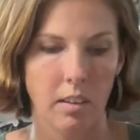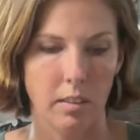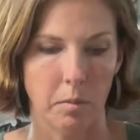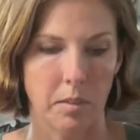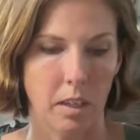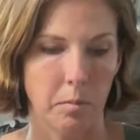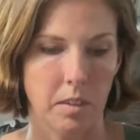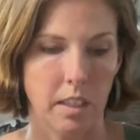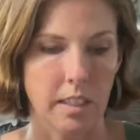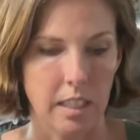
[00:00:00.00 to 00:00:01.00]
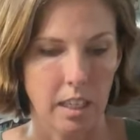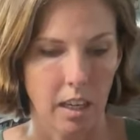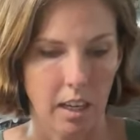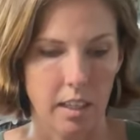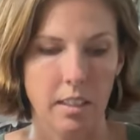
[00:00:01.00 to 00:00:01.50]
sometimes it's
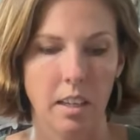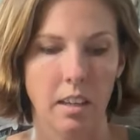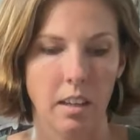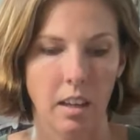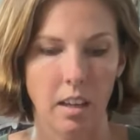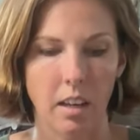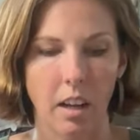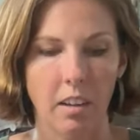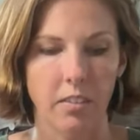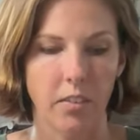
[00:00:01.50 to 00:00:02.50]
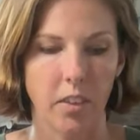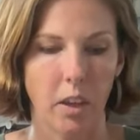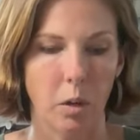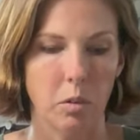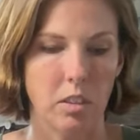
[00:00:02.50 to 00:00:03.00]
not enough for the
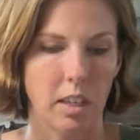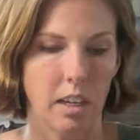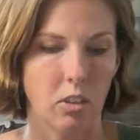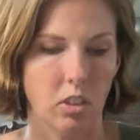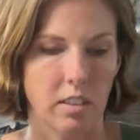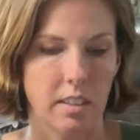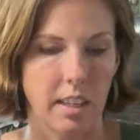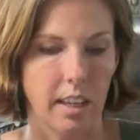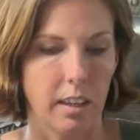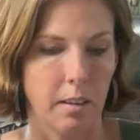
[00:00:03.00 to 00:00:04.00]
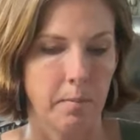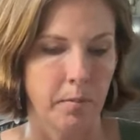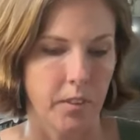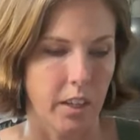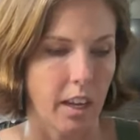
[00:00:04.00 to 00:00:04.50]
oats to actually stick
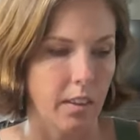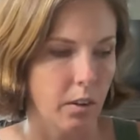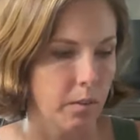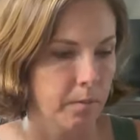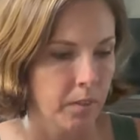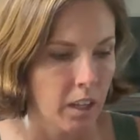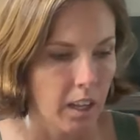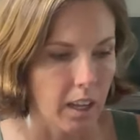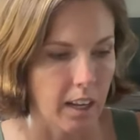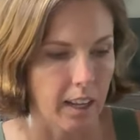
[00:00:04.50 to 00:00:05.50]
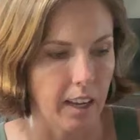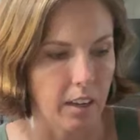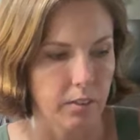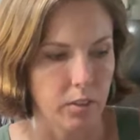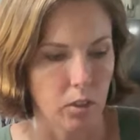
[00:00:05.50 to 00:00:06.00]
together, and I
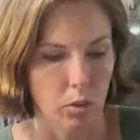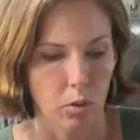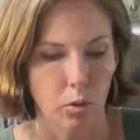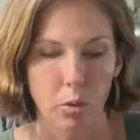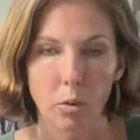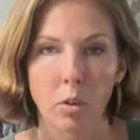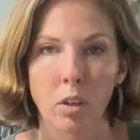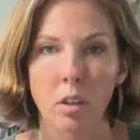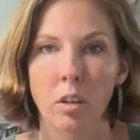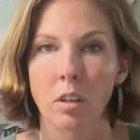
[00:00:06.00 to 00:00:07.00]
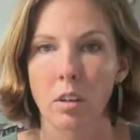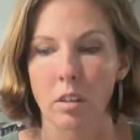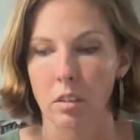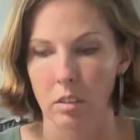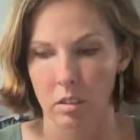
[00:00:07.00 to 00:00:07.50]
have to
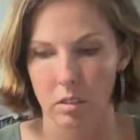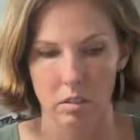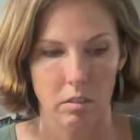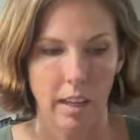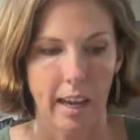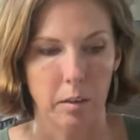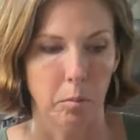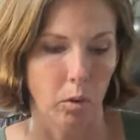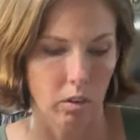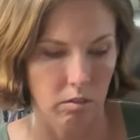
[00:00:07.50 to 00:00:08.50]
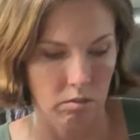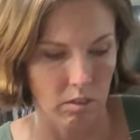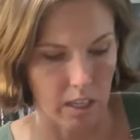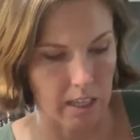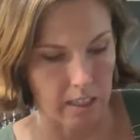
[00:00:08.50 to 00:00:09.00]
add more,
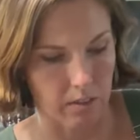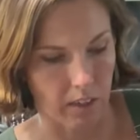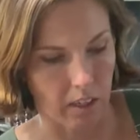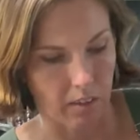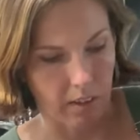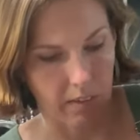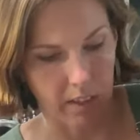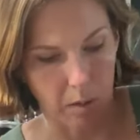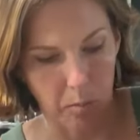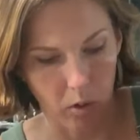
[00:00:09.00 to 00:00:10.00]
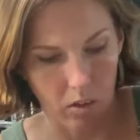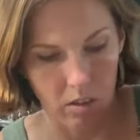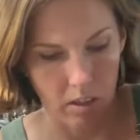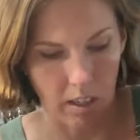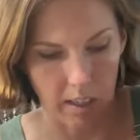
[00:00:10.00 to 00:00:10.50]
and that's fine. If I have to add more,
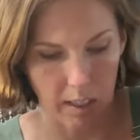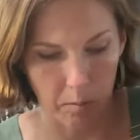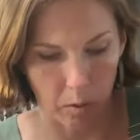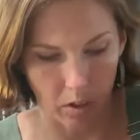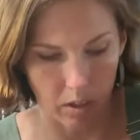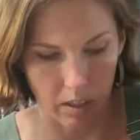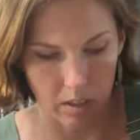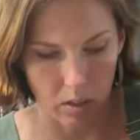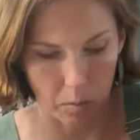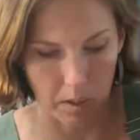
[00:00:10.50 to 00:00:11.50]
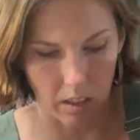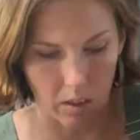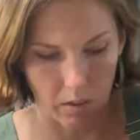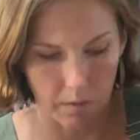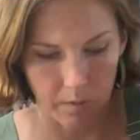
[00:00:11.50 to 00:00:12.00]
I'll add more. It's no big deal.